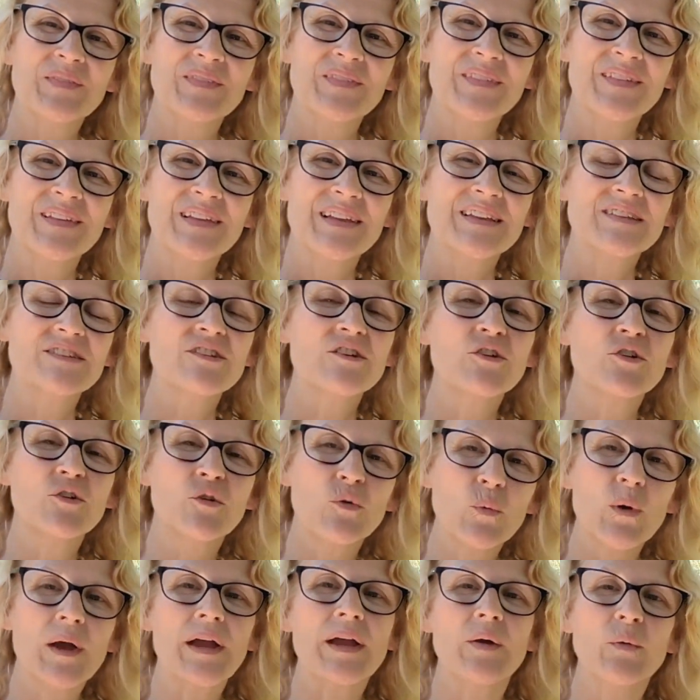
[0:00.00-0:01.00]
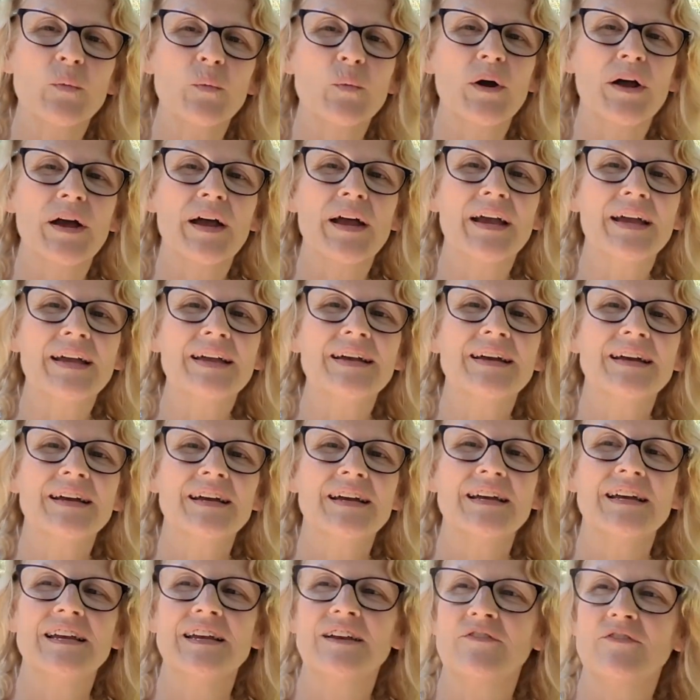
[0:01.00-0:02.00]
It's a great way
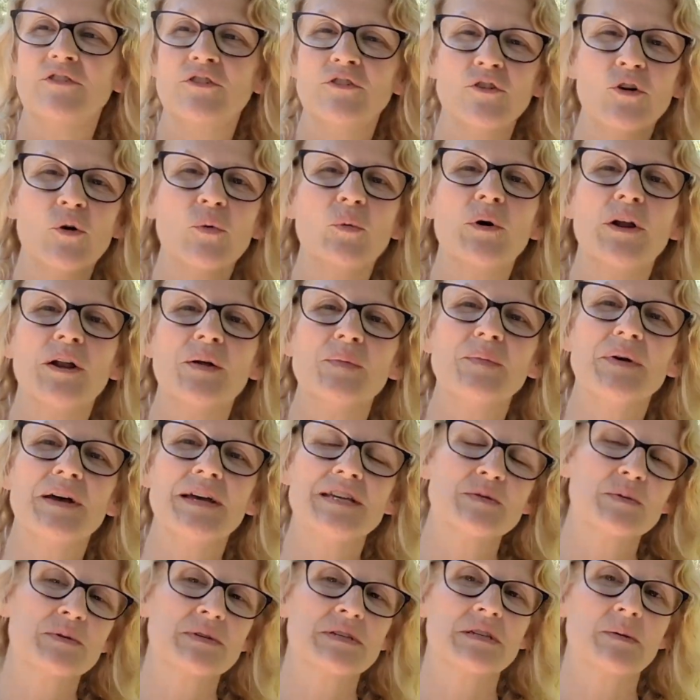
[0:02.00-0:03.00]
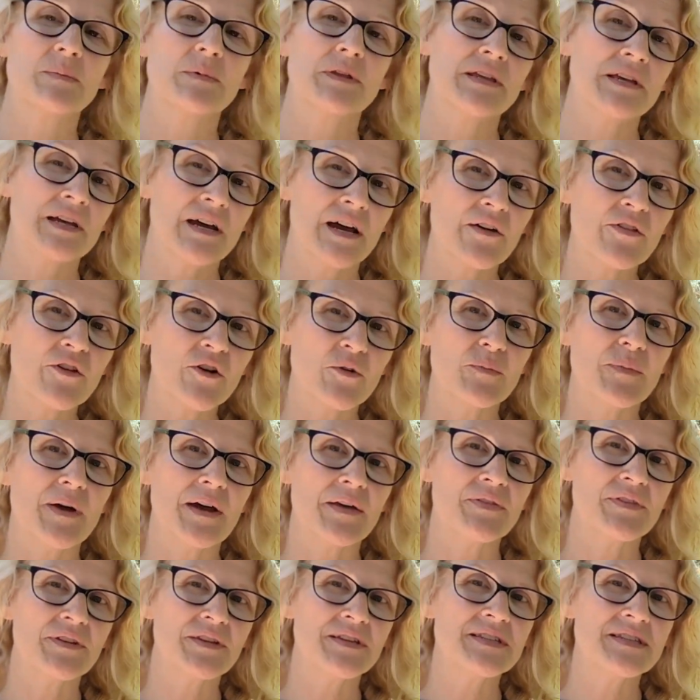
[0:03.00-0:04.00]
if you don't want to mess with some of the other
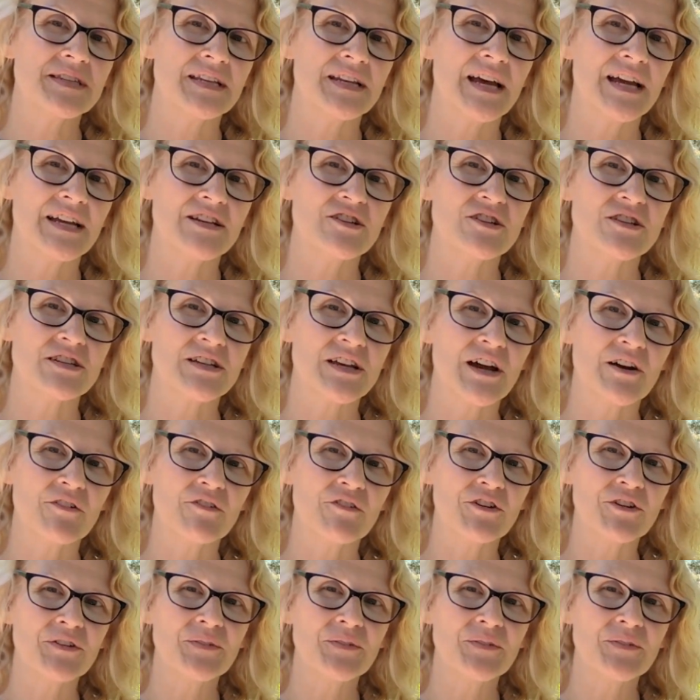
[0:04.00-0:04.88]
methods that I just covered.